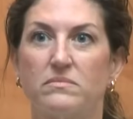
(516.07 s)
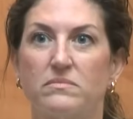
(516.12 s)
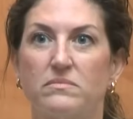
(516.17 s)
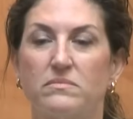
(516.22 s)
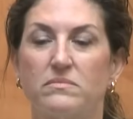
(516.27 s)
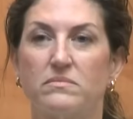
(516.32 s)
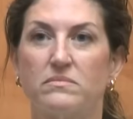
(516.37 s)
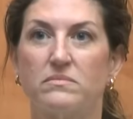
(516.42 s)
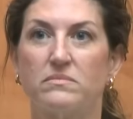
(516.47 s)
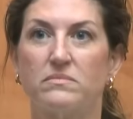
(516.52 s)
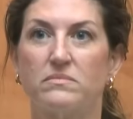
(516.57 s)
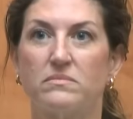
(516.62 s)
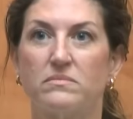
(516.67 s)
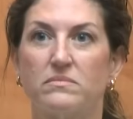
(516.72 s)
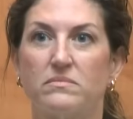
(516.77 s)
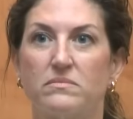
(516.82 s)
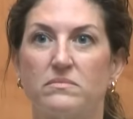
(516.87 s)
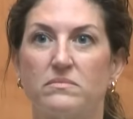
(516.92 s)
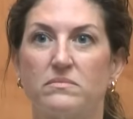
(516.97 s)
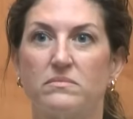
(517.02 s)

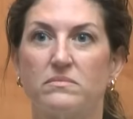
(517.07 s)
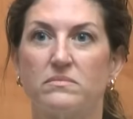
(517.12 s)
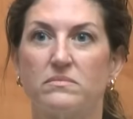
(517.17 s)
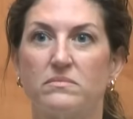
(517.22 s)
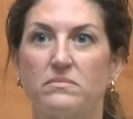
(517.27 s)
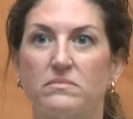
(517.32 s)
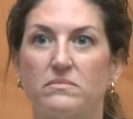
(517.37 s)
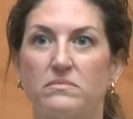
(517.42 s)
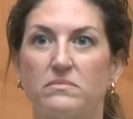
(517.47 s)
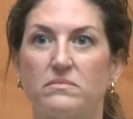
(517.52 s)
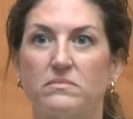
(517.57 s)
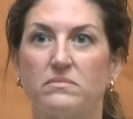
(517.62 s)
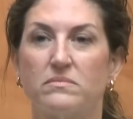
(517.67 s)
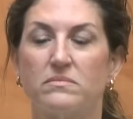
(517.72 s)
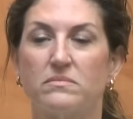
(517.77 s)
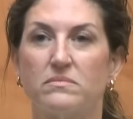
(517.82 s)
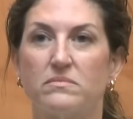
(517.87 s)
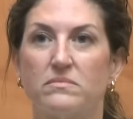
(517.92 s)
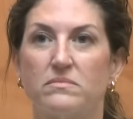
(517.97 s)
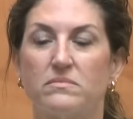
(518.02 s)

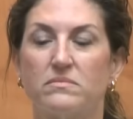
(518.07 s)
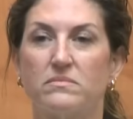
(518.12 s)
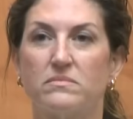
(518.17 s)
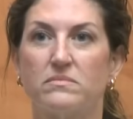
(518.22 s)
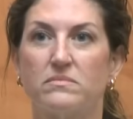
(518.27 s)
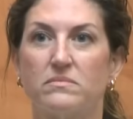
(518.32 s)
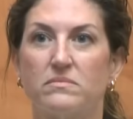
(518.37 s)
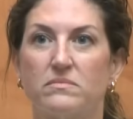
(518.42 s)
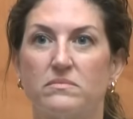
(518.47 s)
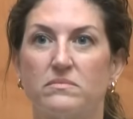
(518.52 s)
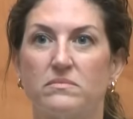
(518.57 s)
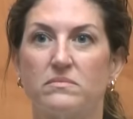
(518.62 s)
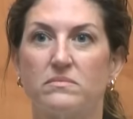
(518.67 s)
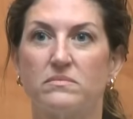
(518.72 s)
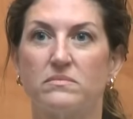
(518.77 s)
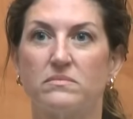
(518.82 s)
Nobody speaks.